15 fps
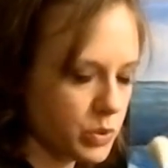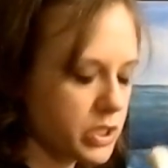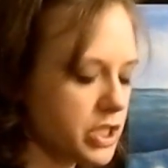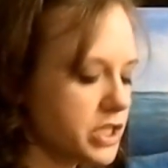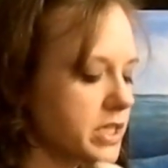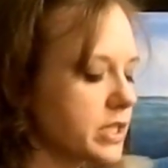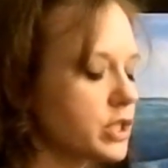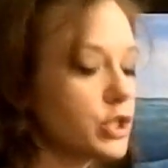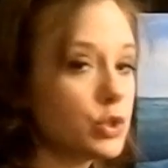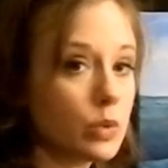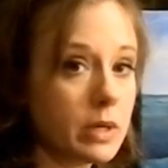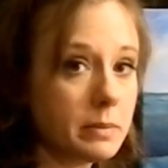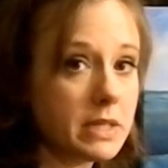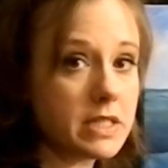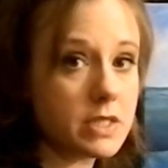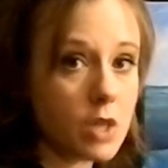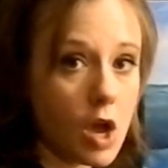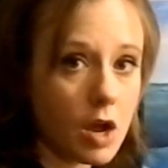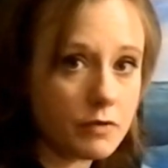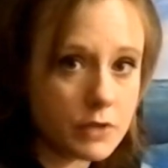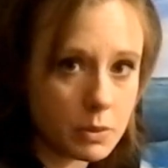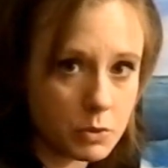which is extremely
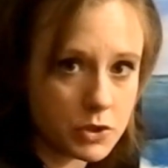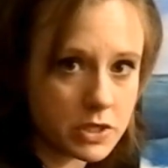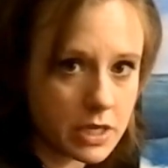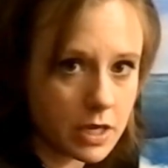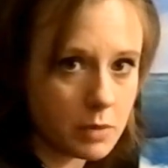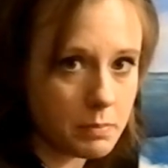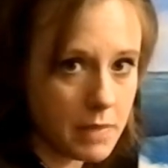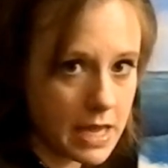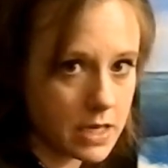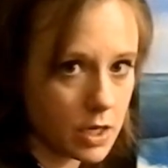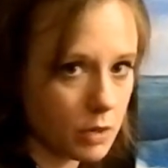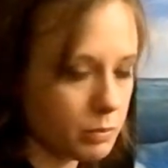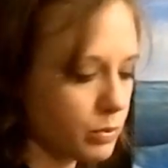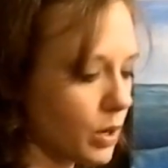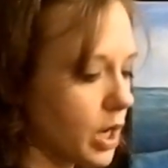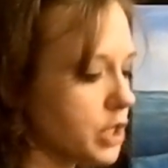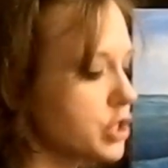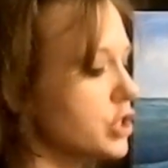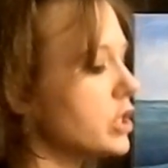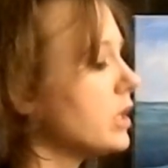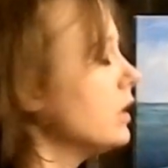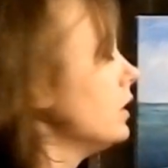soft, almost like a makeup
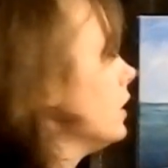brush,